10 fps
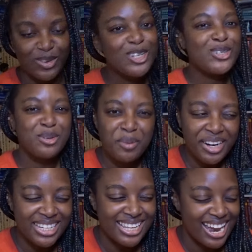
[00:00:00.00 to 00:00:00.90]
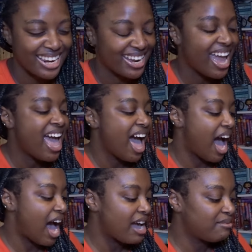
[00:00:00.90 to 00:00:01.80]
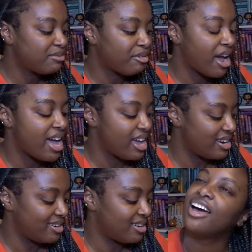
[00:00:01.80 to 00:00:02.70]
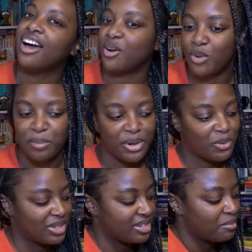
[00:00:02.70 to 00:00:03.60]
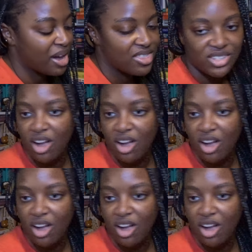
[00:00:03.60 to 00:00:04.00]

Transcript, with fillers: which is super exciting. I've read, uh, what book was it by this